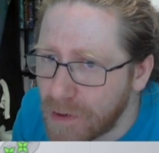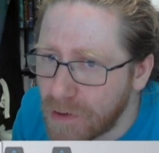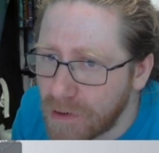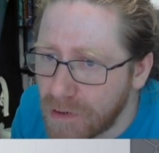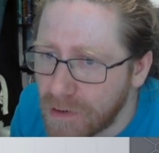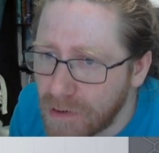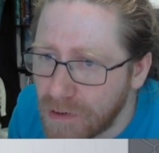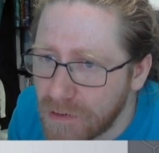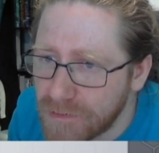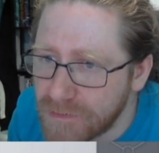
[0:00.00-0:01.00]

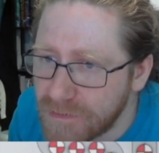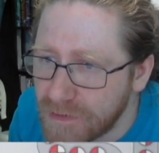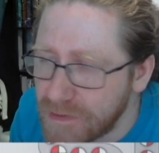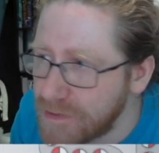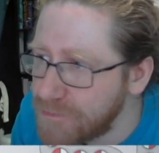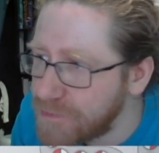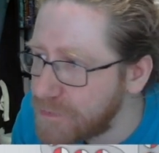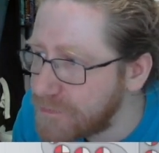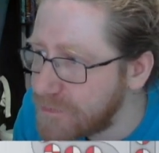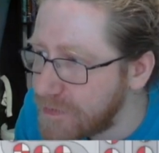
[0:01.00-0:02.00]
Are they
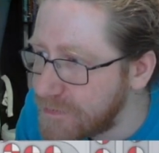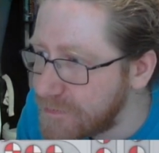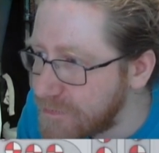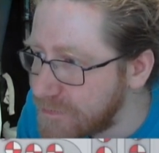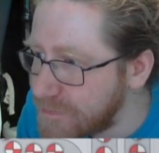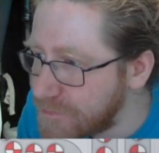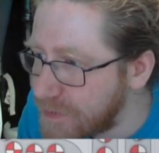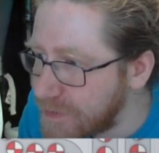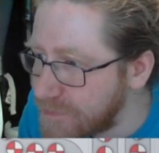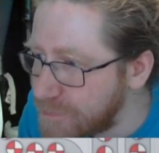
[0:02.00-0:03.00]
rotated the
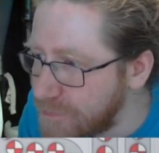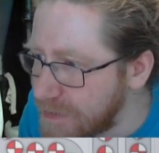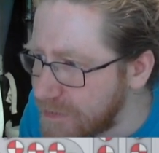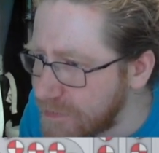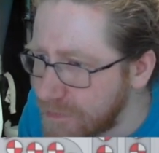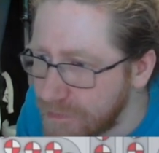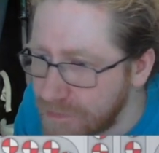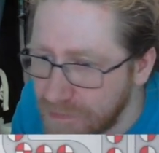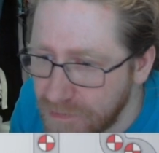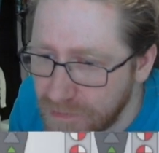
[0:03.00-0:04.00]
right way?
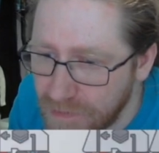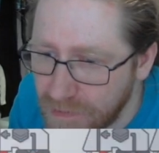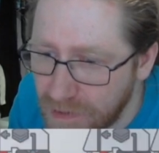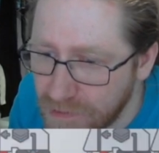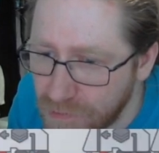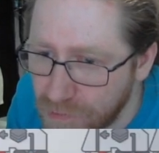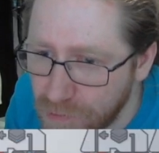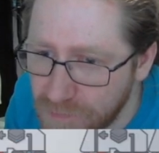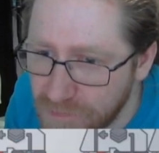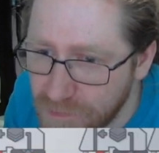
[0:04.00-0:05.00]
I
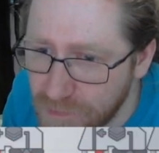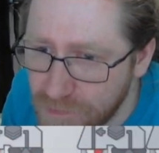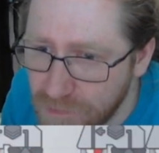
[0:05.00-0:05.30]
hope so.